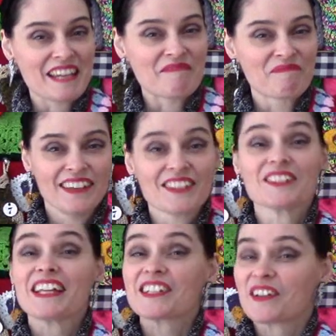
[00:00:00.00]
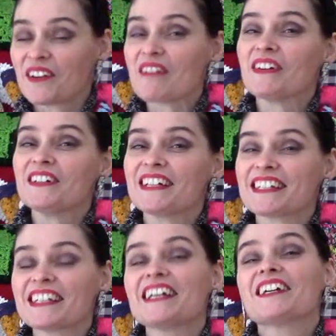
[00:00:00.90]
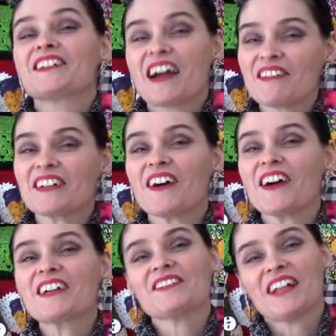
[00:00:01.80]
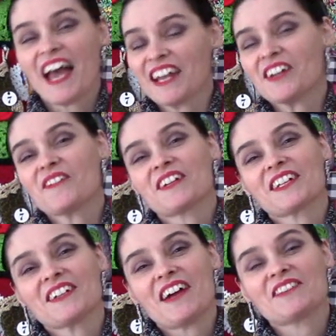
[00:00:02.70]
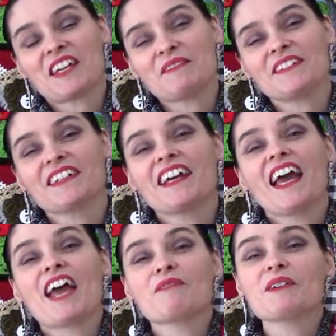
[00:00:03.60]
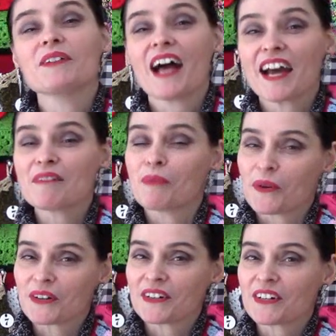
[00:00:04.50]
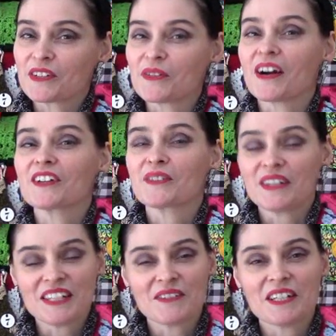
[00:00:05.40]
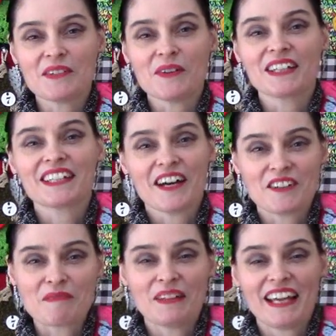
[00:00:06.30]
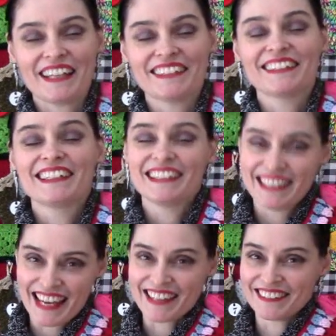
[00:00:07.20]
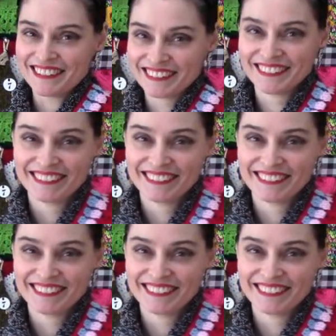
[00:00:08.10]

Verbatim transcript: then. So let's grab our hooks grab our yarn, we'll head on over to the craft table, and we will add a border to our 2021 calendar blanket together.